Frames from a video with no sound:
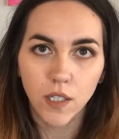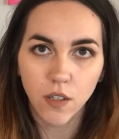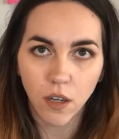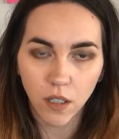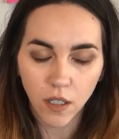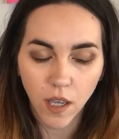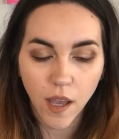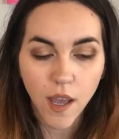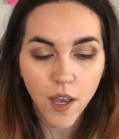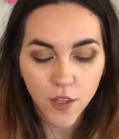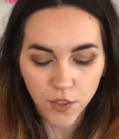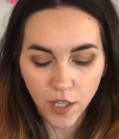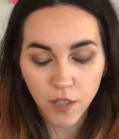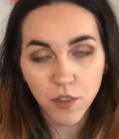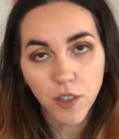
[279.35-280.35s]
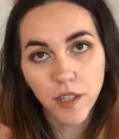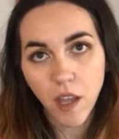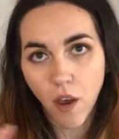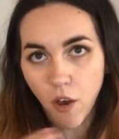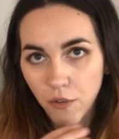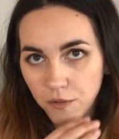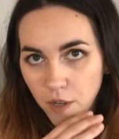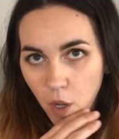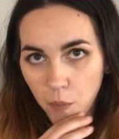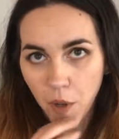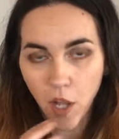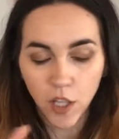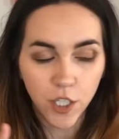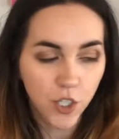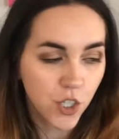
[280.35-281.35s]
I talk? So that was all the e.l.f. nail
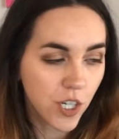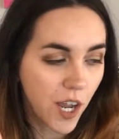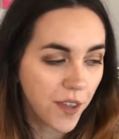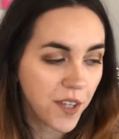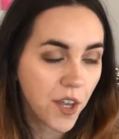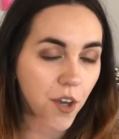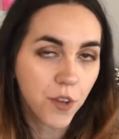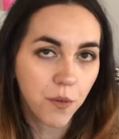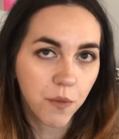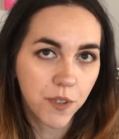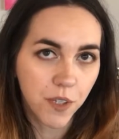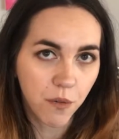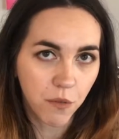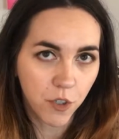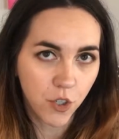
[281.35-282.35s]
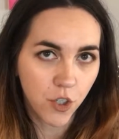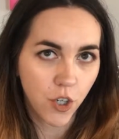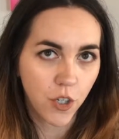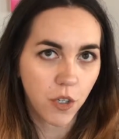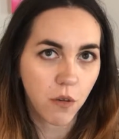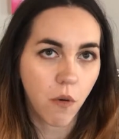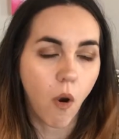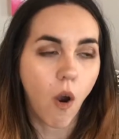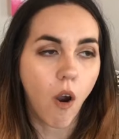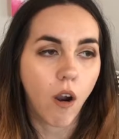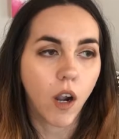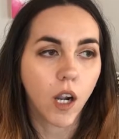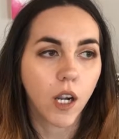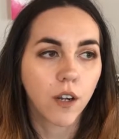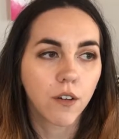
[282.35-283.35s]
polish. Now the other ones I want to show you
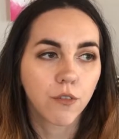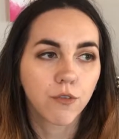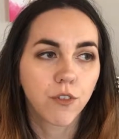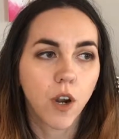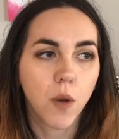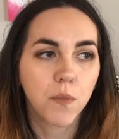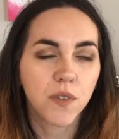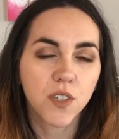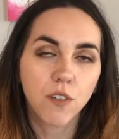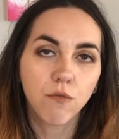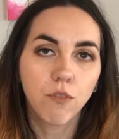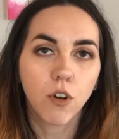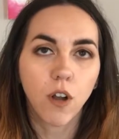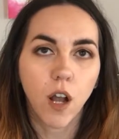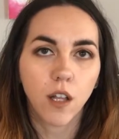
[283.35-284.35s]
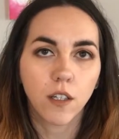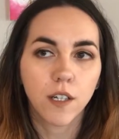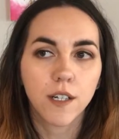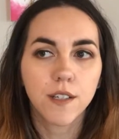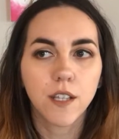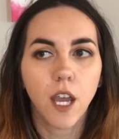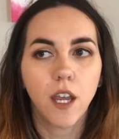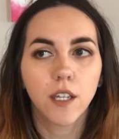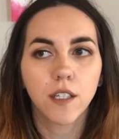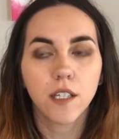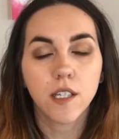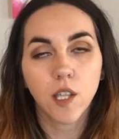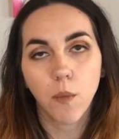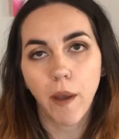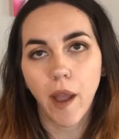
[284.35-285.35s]
are from Sinful colors, and
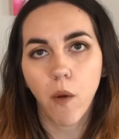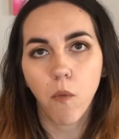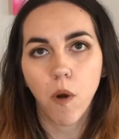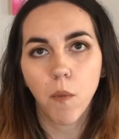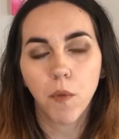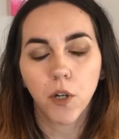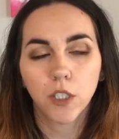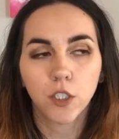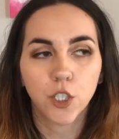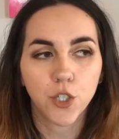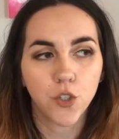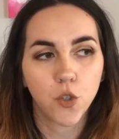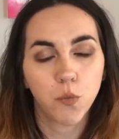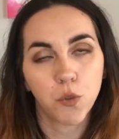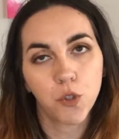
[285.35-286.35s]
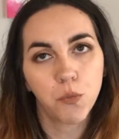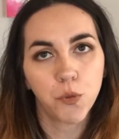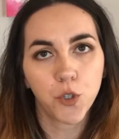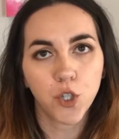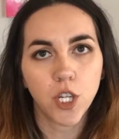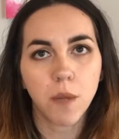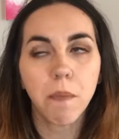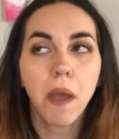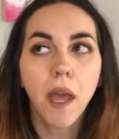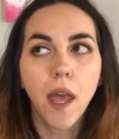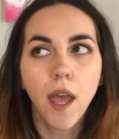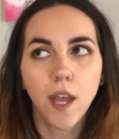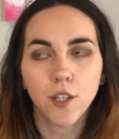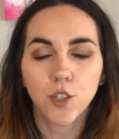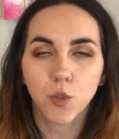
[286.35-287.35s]
these I buy at Walmart. They're super duper cheap
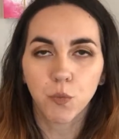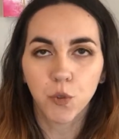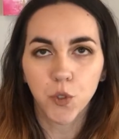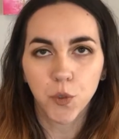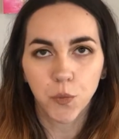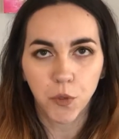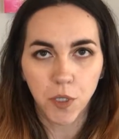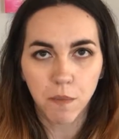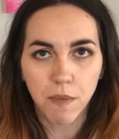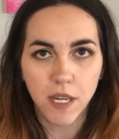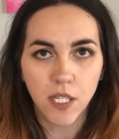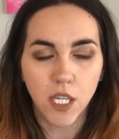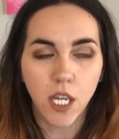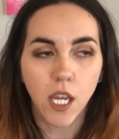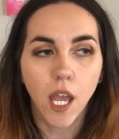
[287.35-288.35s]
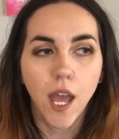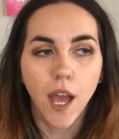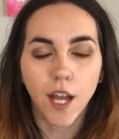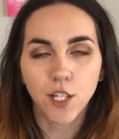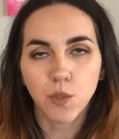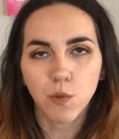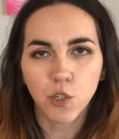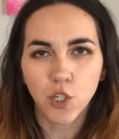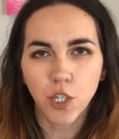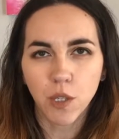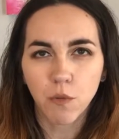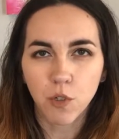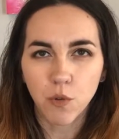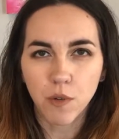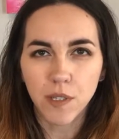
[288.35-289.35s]
and super duper amazing. I just want to show
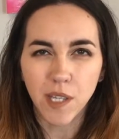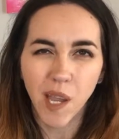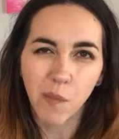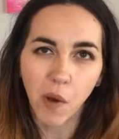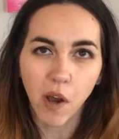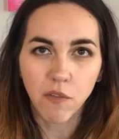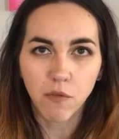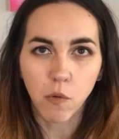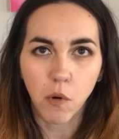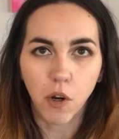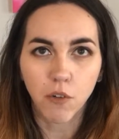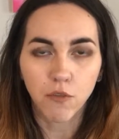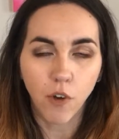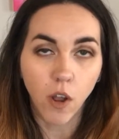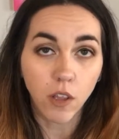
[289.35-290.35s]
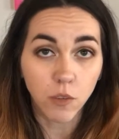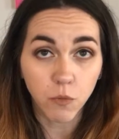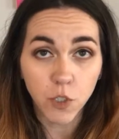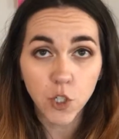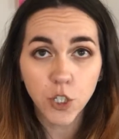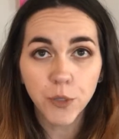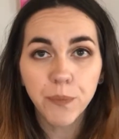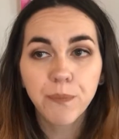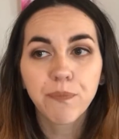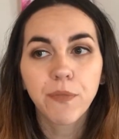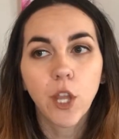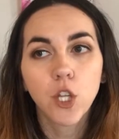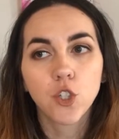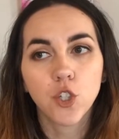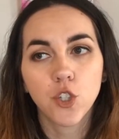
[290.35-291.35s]
you which ones I bought for fall and winter,
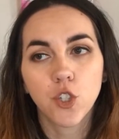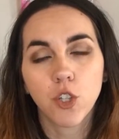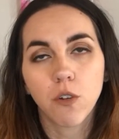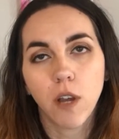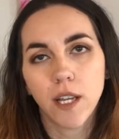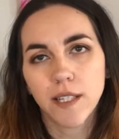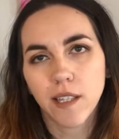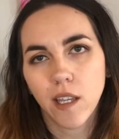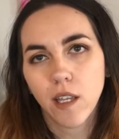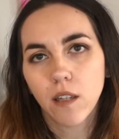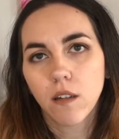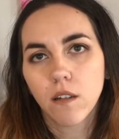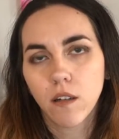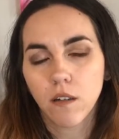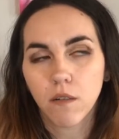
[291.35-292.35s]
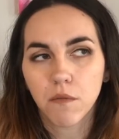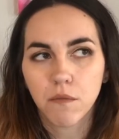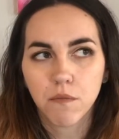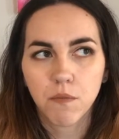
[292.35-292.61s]
just so you guys can, you know,